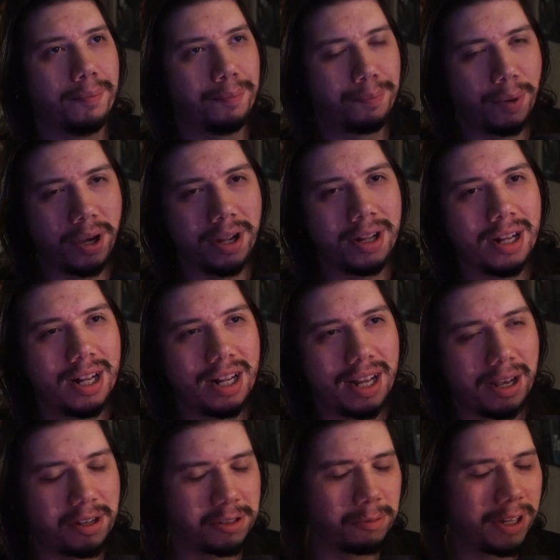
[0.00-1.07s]
But
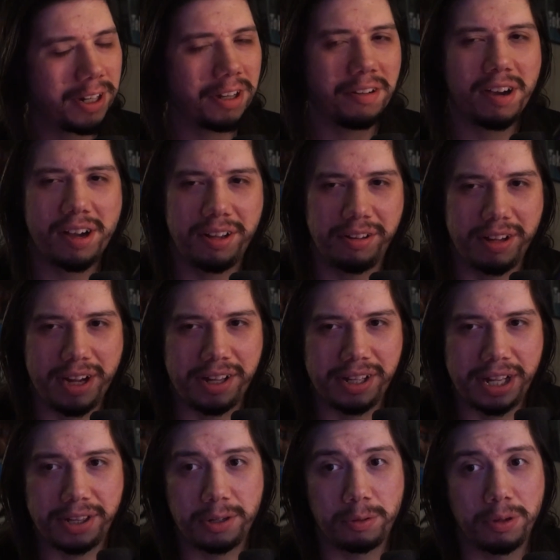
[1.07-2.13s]
I was reading online
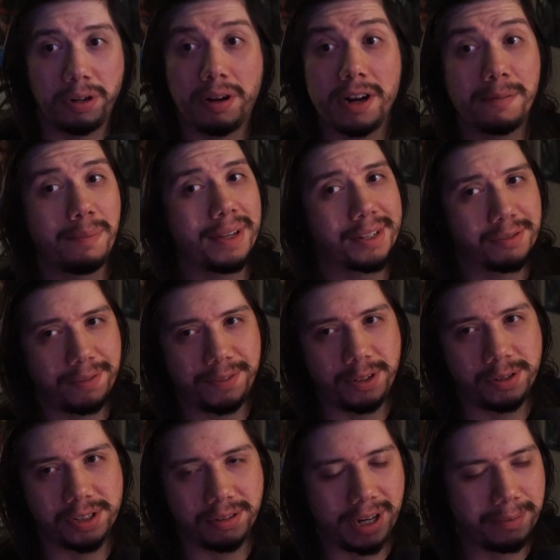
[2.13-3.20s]
that there were a lot of mixed
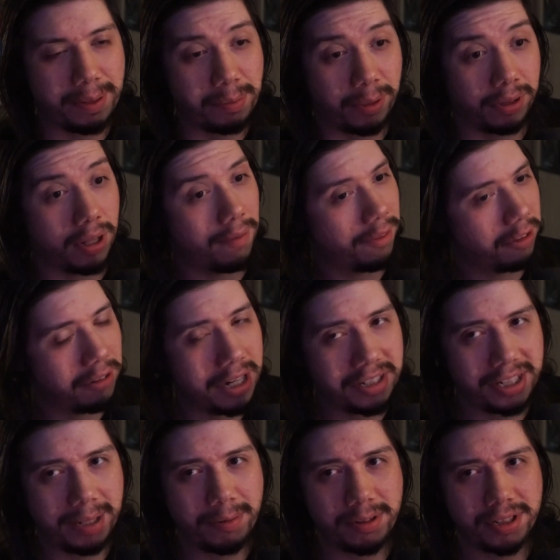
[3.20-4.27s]
reviews. A lot of people loved their
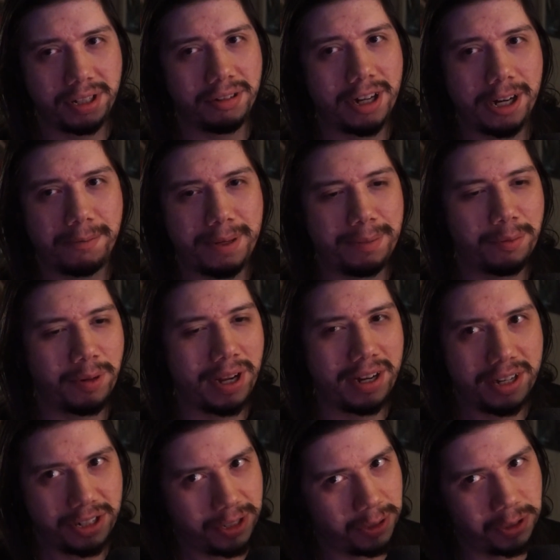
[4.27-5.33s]
lightsabers and a lot of people had
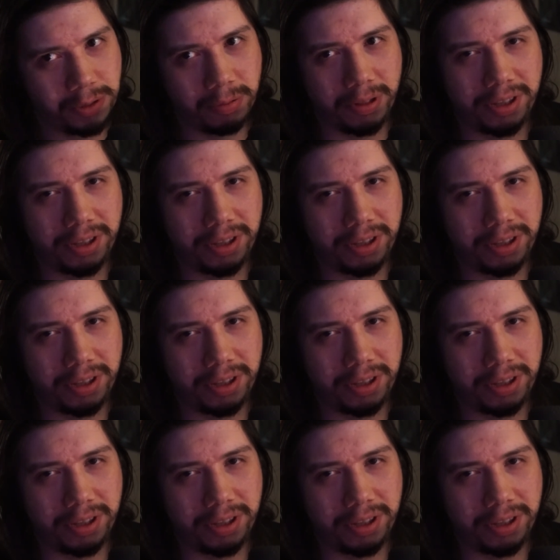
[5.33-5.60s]
issues with